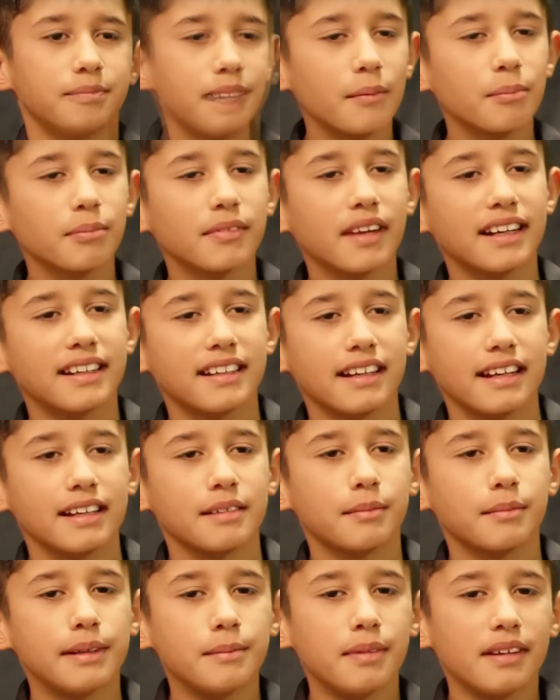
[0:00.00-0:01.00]
Um, they
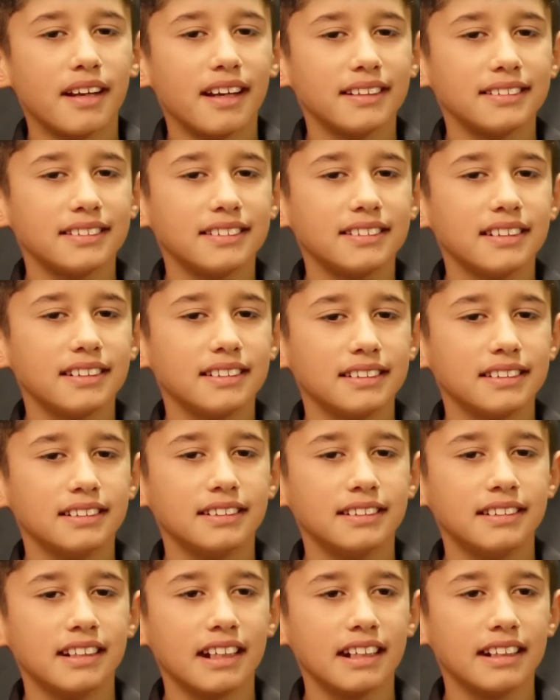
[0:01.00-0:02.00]
take me
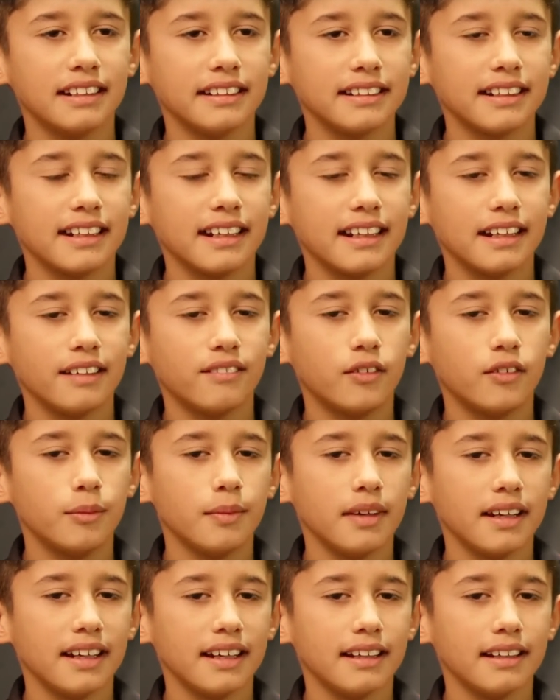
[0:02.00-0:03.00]
places, they care for
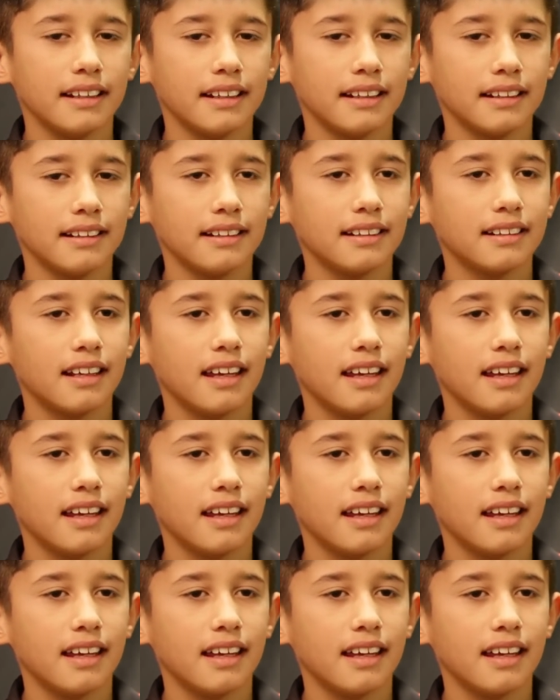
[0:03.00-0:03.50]
me,